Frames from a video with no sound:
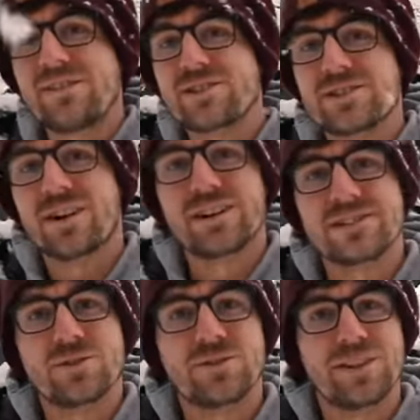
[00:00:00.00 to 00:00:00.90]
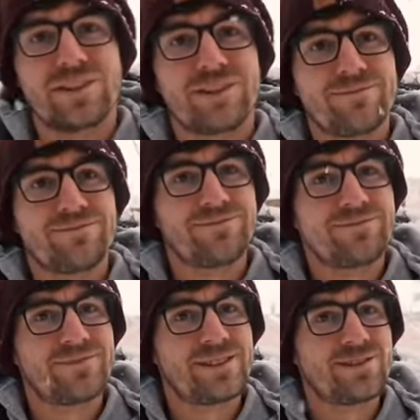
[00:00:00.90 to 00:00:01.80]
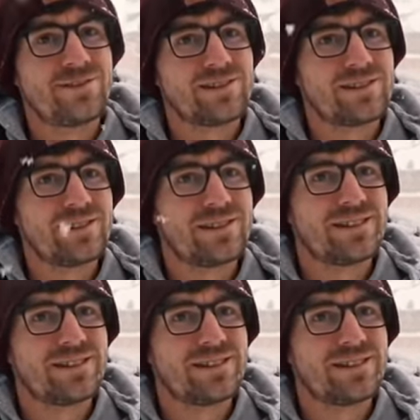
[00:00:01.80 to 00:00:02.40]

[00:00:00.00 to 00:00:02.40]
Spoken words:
never saw kids over here. Did you, Honza?